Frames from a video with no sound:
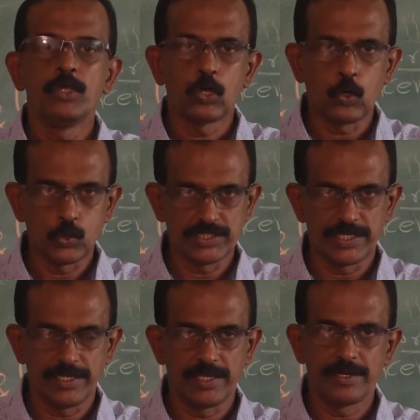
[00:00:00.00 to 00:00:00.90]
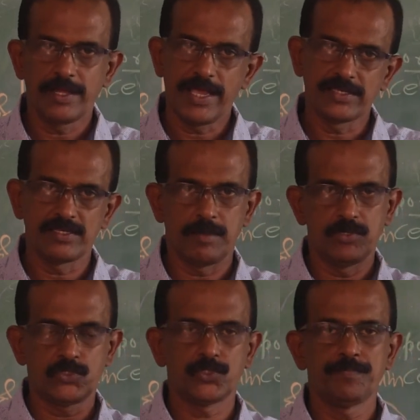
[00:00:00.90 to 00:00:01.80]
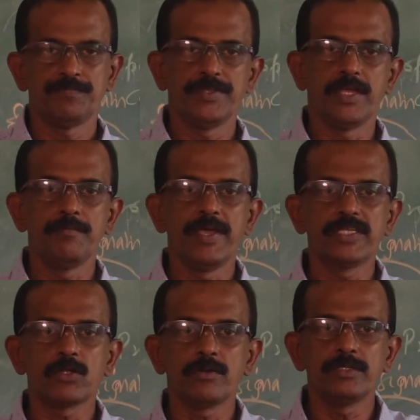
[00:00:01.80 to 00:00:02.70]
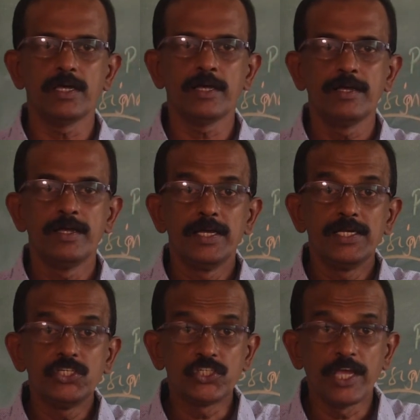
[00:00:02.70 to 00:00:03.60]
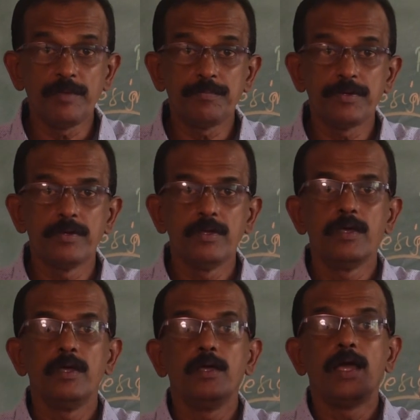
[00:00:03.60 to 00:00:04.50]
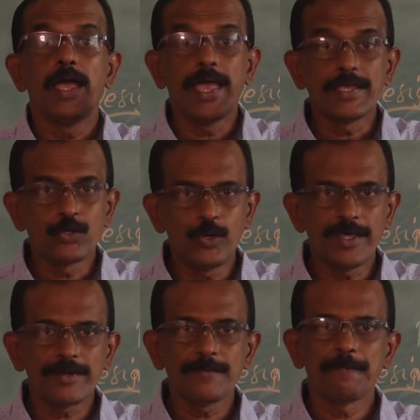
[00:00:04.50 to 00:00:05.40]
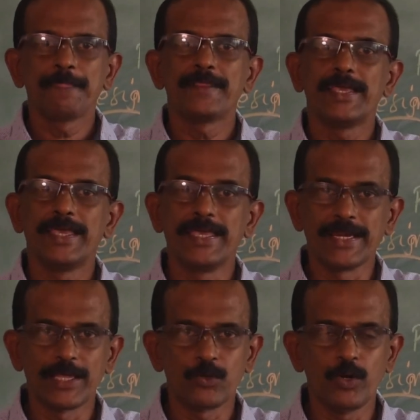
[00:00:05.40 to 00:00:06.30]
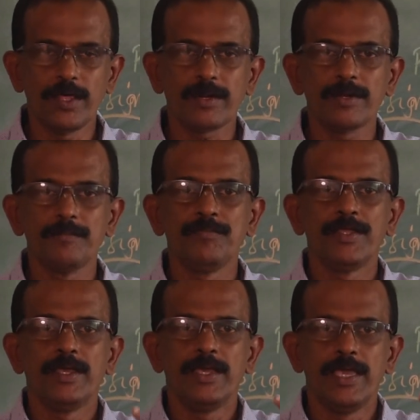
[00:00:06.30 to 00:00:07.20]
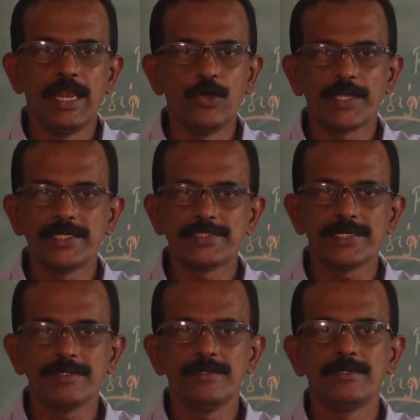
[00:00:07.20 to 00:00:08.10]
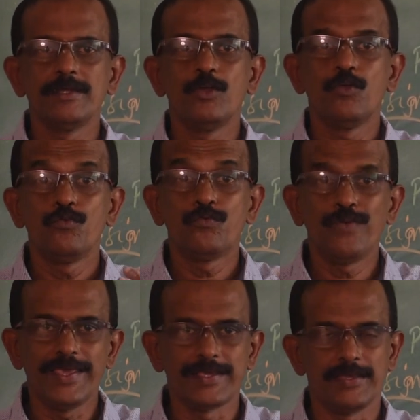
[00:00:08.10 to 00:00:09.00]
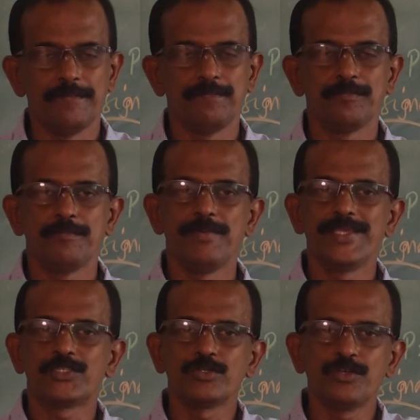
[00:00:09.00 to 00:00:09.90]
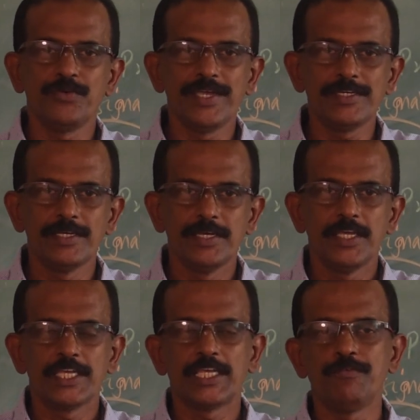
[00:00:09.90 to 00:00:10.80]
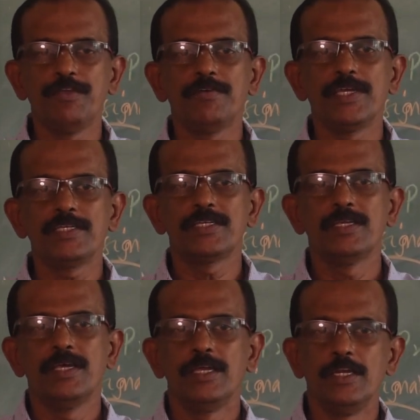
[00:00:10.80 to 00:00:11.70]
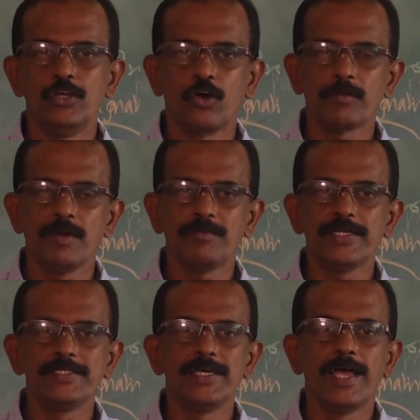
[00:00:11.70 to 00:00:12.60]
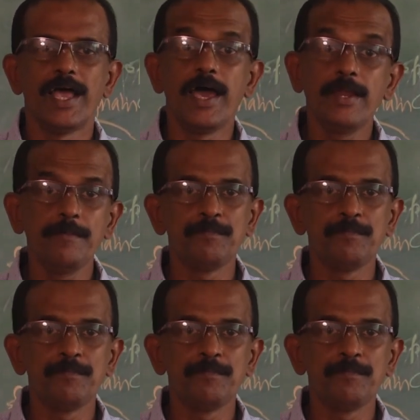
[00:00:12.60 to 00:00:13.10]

coarse aggregate. Examples. Then based on the shape, angular, irregular, elongated, flaky. Based on the weight, heavy weight, normal weight and